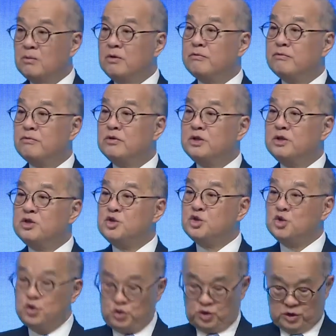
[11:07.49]
with
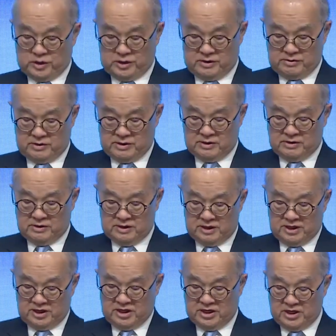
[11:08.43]
reduced
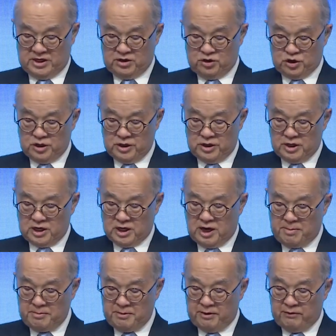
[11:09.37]
leakage
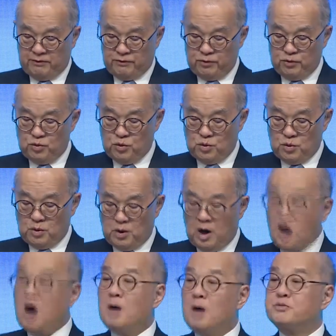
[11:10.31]
coming through
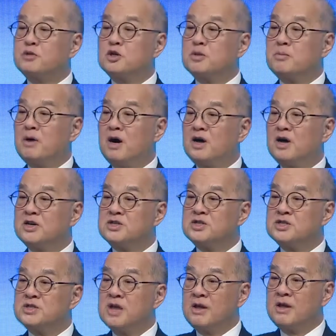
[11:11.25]

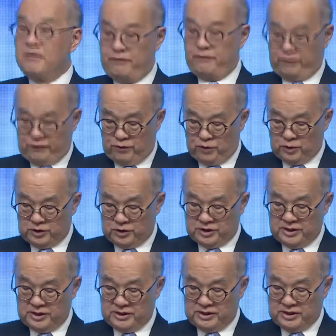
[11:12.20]
optimized
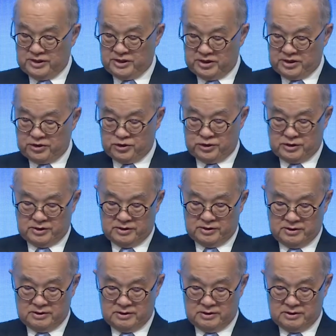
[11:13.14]
fraud detection.